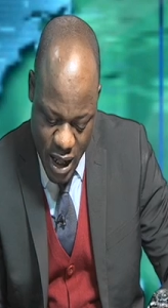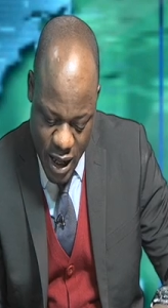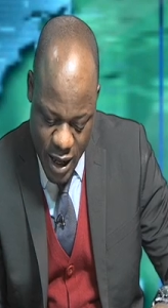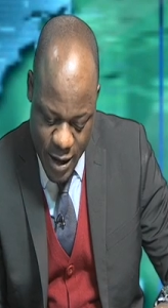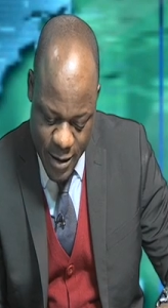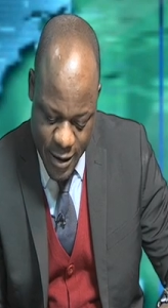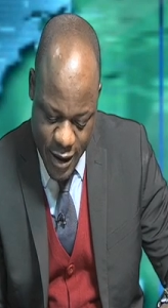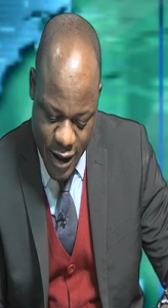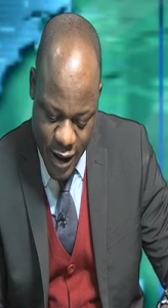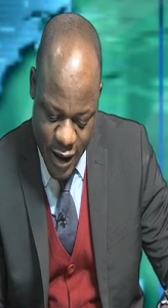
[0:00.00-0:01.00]
uh,
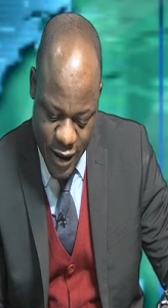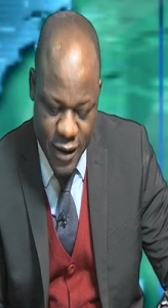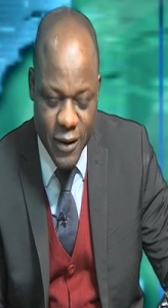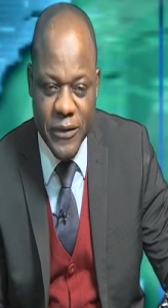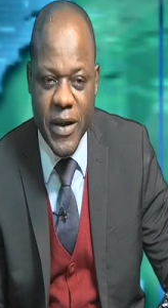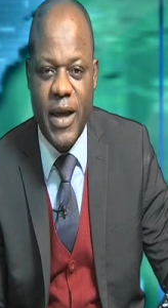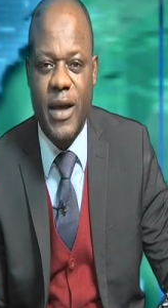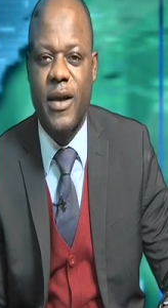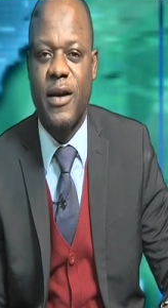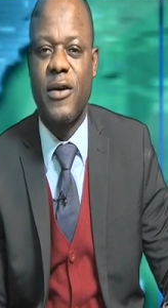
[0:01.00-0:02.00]

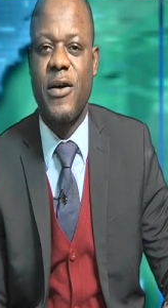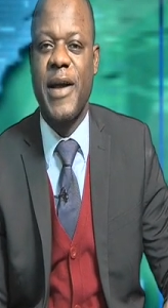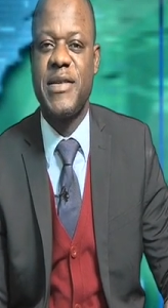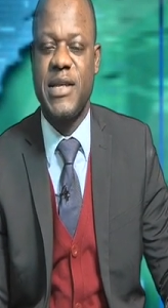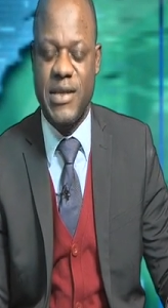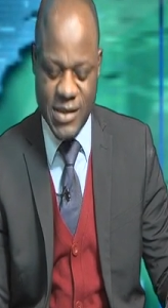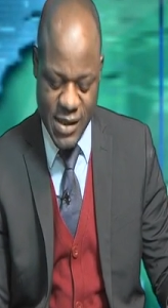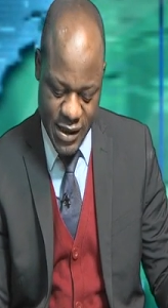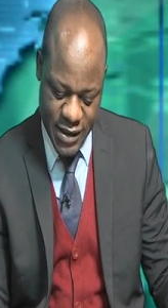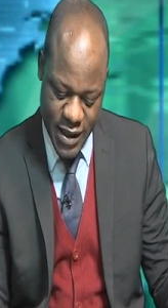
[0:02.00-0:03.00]
the crisis
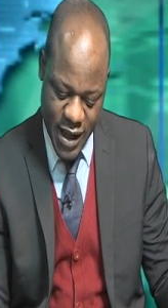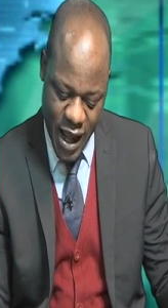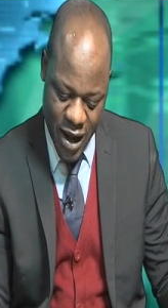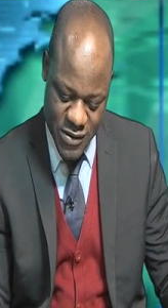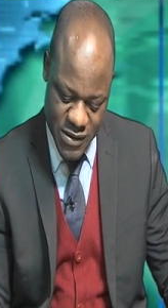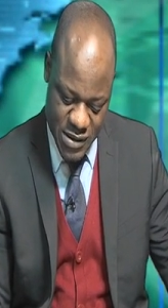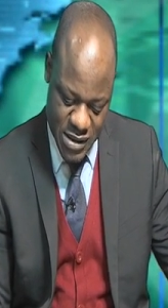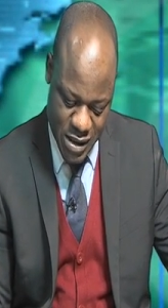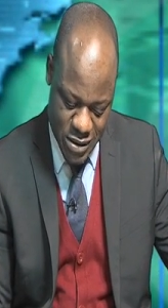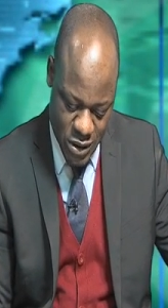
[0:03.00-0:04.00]
in the housing
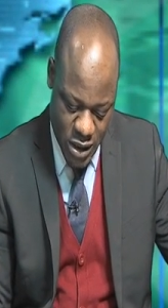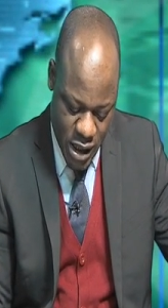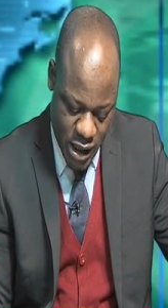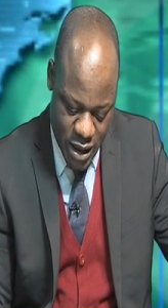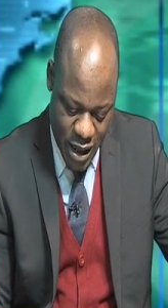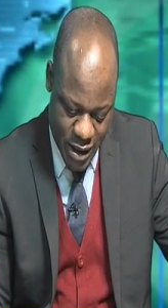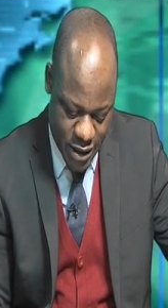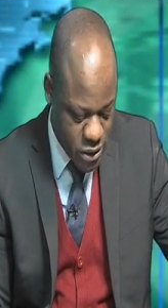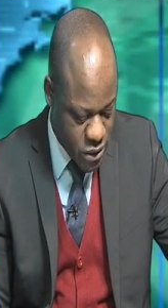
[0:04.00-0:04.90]
sector. Now, our guest